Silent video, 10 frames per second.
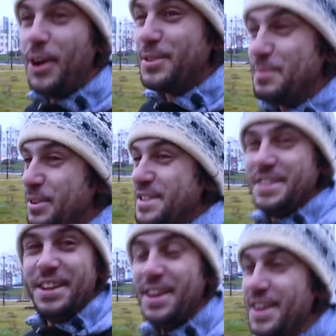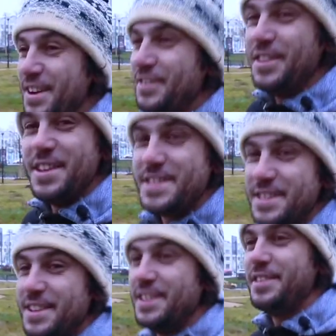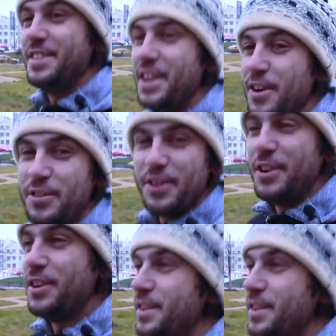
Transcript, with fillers: go to prison for this video for you.